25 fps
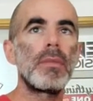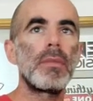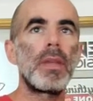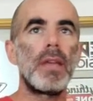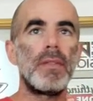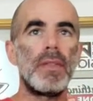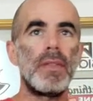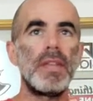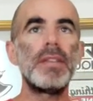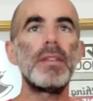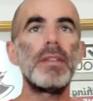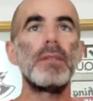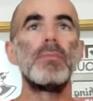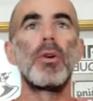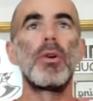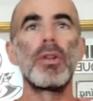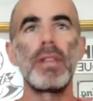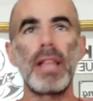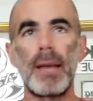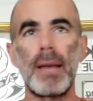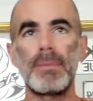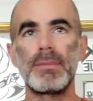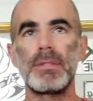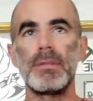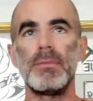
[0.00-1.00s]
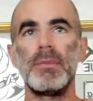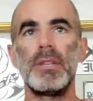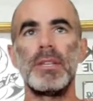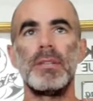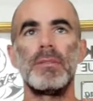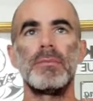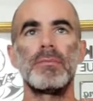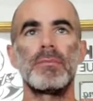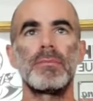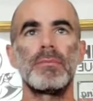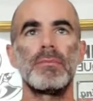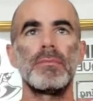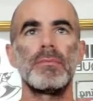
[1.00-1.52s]
And they did more laps than me.
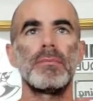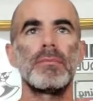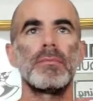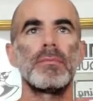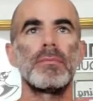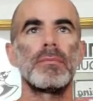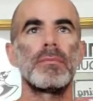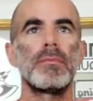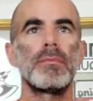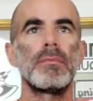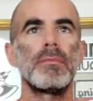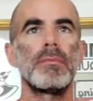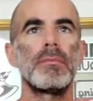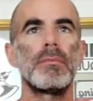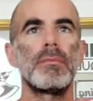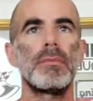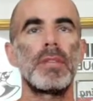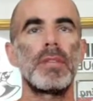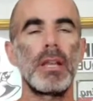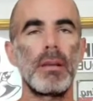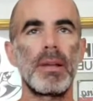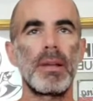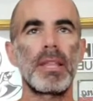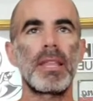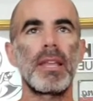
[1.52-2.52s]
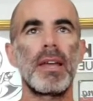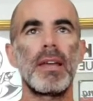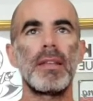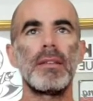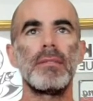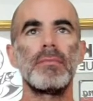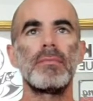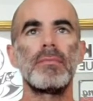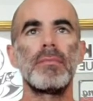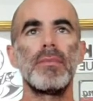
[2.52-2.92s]
Think about that.